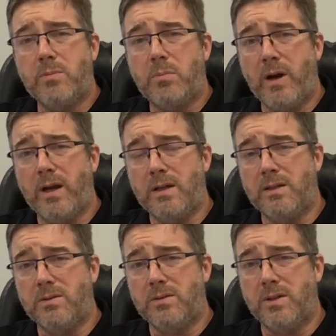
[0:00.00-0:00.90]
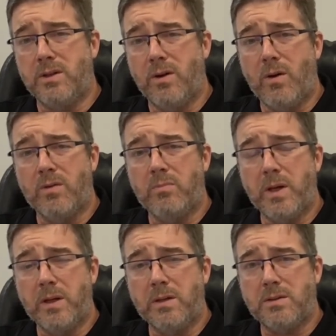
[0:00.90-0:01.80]
practice the art of
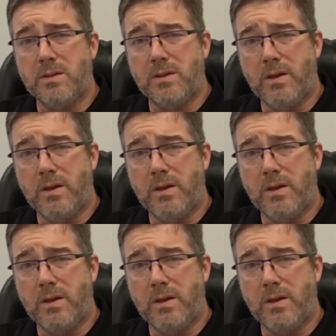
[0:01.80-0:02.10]
medicine